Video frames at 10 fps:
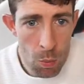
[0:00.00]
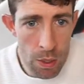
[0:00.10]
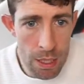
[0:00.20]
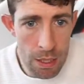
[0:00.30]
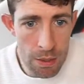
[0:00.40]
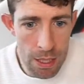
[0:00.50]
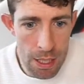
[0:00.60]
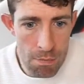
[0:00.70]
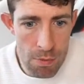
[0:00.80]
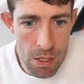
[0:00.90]
We can
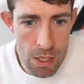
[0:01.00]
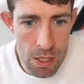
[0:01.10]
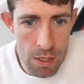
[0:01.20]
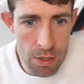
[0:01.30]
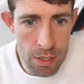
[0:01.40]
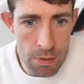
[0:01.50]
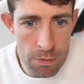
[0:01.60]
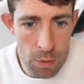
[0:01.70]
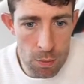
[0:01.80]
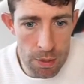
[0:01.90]
then return the
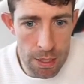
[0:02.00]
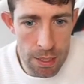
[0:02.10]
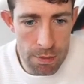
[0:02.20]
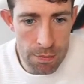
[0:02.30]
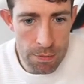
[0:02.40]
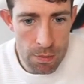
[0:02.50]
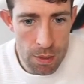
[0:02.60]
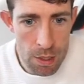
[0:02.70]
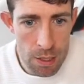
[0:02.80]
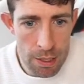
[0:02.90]
default nav.
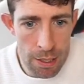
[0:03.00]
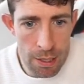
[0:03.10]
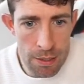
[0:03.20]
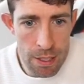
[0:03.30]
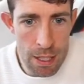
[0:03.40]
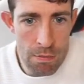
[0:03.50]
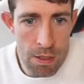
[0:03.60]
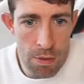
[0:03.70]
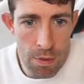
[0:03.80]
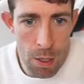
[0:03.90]
Now let's get rid
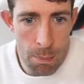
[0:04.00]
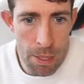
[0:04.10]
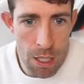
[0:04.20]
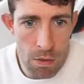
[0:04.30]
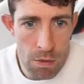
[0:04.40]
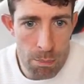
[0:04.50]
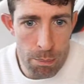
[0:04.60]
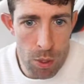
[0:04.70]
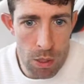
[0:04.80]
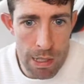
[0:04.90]
of our picture of
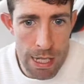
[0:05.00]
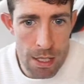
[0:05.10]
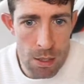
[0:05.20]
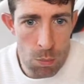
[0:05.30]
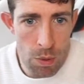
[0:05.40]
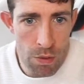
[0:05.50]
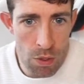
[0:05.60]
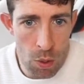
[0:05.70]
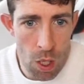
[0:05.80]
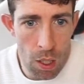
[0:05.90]
Borat. We've
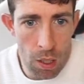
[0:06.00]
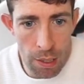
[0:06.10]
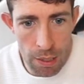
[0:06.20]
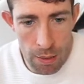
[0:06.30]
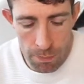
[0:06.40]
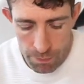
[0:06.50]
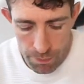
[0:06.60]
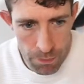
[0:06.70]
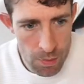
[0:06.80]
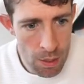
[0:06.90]
just got our link.
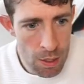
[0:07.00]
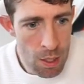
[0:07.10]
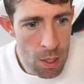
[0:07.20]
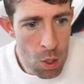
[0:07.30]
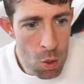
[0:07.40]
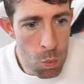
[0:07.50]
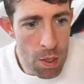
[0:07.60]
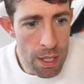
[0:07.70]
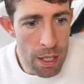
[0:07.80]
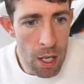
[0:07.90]

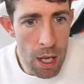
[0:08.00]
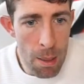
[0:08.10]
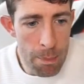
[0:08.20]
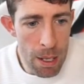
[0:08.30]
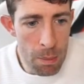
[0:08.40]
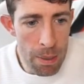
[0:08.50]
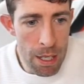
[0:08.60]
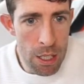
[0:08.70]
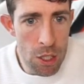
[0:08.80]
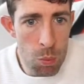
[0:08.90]
Within our about
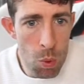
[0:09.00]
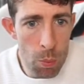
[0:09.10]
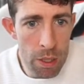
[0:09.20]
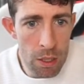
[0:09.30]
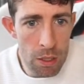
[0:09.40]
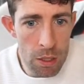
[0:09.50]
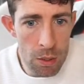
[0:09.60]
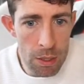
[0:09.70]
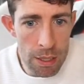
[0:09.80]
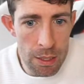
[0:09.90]
page, what we can do
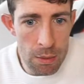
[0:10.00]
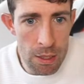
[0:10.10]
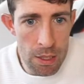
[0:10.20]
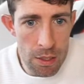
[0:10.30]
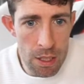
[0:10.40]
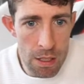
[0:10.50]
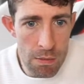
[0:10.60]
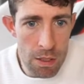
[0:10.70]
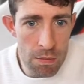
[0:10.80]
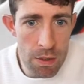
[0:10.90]
now is get
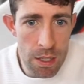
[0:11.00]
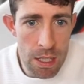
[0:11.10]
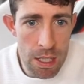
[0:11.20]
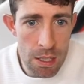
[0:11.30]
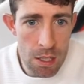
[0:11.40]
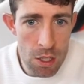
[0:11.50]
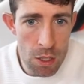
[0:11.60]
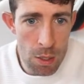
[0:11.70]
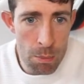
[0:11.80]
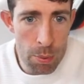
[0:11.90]
rid of this, do
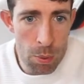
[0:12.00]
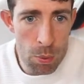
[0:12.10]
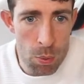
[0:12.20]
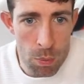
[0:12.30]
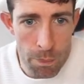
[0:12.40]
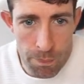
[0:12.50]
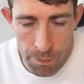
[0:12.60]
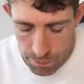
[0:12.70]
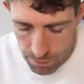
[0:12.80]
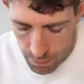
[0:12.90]
import
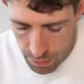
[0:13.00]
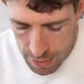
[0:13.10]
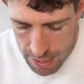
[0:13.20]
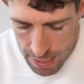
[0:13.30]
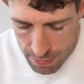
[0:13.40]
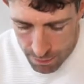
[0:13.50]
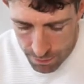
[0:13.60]
nav,